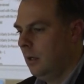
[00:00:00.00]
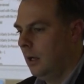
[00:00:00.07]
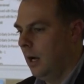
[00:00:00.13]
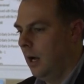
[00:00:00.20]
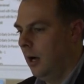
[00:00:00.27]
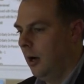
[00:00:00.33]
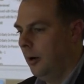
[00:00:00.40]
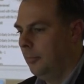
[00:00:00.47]
that.
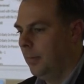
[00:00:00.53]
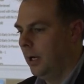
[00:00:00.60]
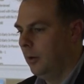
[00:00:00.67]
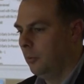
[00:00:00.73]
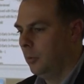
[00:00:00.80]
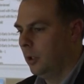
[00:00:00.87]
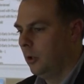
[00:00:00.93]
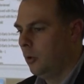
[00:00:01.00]
Um,
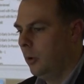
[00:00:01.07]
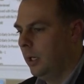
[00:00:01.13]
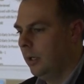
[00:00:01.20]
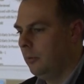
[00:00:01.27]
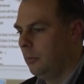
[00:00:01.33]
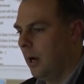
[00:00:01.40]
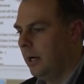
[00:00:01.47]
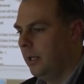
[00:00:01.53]
real quick,
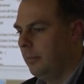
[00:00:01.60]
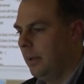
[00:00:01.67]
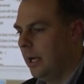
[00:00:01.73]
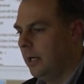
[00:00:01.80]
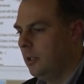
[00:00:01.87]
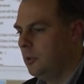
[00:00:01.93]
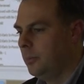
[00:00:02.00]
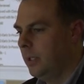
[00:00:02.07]
write-in
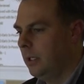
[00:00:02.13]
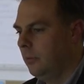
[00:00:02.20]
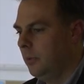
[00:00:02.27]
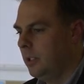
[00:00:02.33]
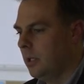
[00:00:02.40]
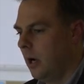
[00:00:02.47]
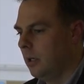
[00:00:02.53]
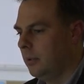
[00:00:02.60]
management,
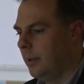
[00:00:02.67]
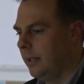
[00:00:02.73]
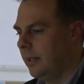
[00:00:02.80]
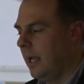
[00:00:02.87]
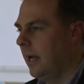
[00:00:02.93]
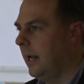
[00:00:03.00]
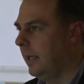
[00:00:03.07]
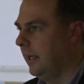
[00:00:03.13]
we talked about
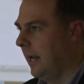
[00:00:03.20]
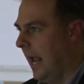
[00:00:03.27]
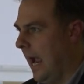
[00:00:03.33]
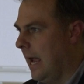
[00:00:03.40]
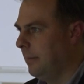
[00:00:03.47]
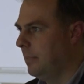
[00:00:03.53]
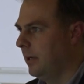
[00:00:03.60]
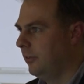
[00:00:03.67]
that. I can
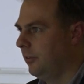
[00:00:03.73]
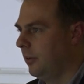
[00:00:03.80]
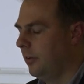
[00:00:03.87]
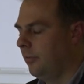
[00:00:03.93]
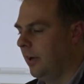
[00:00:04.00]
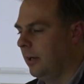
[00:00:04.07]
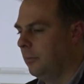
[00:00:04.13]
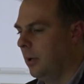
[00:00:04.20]
add my
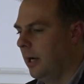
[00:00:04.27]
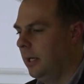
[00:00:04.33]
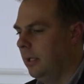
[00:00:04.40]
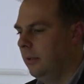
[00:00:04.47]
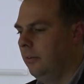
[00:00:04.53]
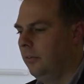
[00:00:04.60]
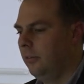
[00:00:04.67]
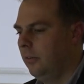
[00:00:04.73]
certified
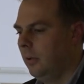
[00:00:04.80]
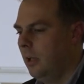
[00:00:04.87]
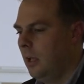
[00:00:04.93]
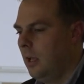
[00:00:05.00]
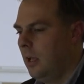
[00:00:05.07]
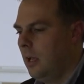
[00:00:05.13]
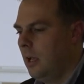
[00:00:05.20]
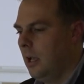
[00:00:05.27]
write-ins.
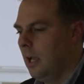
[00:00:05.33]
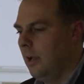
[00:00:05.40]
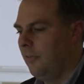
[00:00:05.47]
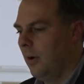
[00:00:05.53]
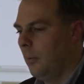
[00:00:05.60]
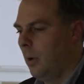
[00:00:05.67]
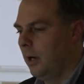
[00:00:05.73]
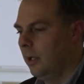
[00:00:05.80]
If
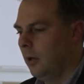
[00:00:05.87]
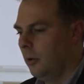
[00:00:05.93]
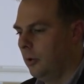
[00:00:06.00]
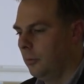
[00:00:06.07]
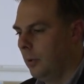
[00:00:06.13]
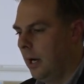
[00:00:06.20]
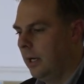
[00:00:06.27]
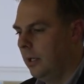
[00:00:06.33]
I want to go to
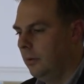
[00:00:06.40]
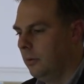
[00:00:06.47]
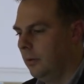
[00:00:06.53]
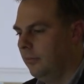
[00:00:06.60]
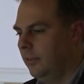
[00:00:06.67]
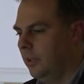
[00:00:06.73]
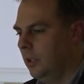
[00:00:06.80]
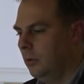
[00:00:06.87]
write-in
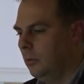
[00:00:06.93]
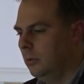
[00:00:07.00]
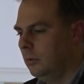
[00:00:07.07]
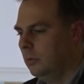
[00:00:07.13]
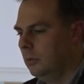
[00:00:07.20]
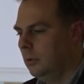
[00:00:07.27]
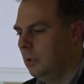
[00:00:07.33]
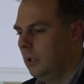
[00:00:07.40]
review,
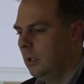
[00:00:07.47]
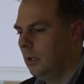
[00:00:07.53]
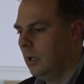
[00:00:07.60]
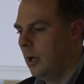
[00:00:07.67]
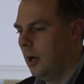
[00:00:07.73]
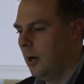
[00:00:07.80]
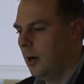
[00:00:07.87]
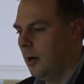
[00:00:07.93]

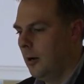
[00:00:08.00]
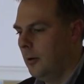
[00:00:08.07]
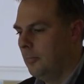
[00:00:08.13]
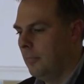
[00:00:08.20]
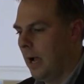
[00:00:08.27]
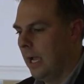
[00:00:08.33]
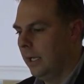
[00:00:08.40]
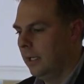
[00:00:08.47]
um,
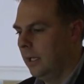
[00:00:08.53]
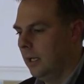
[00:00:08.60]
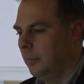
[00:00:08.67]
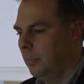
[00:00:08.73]
I can hit